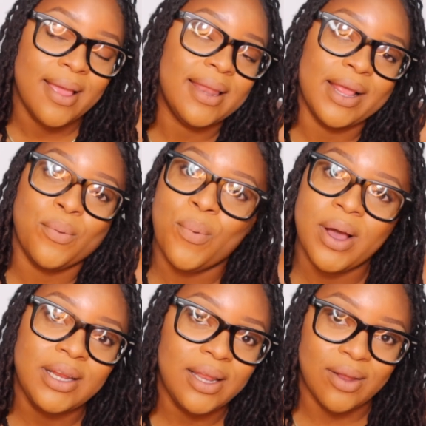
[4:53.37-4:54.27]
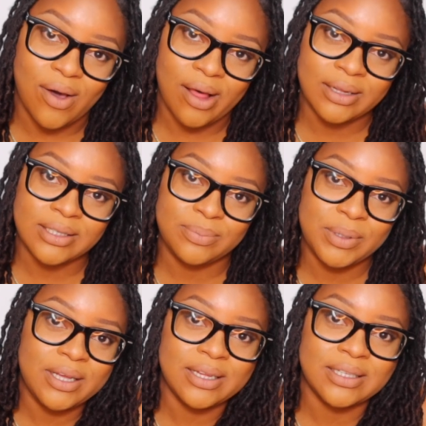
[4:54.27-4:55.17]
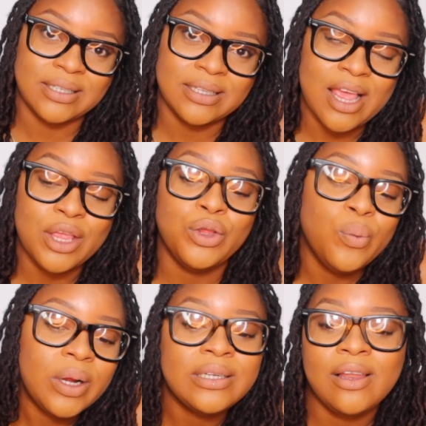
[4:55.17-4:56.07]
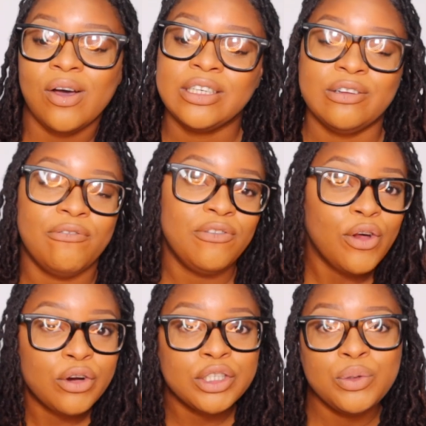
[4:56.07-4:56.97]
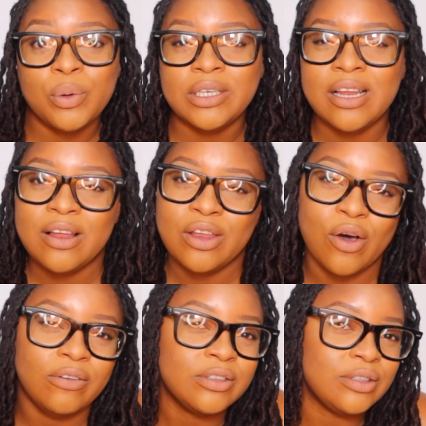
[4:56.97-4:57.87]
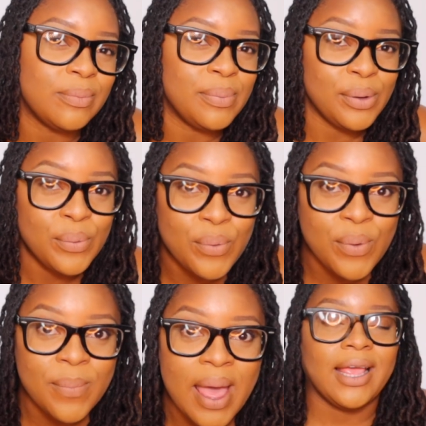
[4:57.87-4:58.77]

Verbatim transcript: Like water your locks because you want your locks to flourish, you want your locks to bloom.